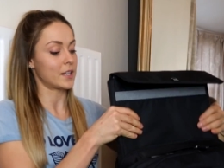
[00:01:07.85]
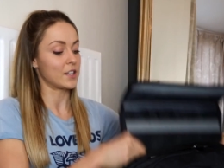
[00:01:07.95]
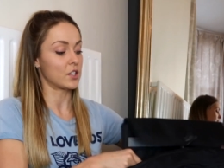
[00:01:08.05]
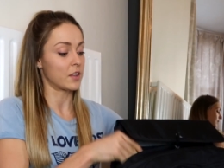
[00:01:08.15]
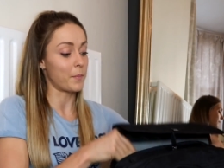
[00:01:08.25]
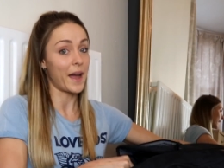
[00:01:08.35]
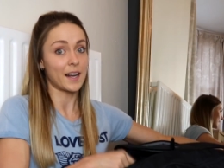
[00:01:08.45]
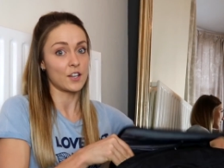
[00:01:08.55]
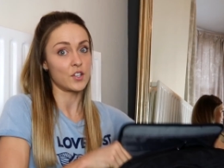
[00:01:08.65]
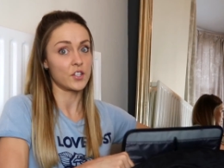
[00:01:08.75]
it, the
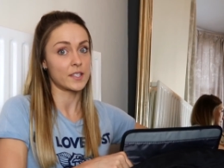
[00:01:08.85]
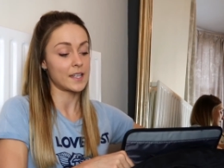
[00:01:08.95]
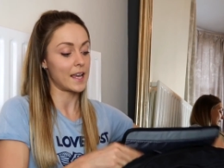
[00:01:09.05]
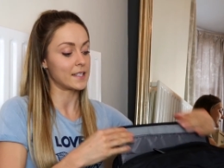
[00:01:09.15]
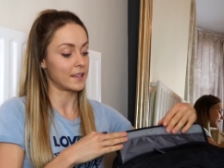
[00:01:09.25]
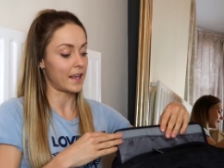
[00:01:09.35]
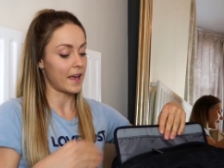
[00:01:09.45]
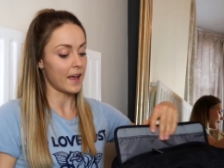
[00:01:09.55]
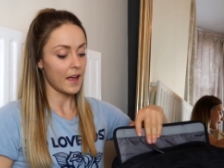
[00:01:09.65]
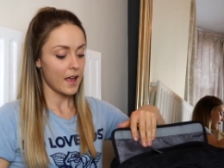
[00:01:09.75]
bag literally just stays in
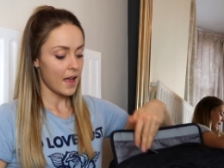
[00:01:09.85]
there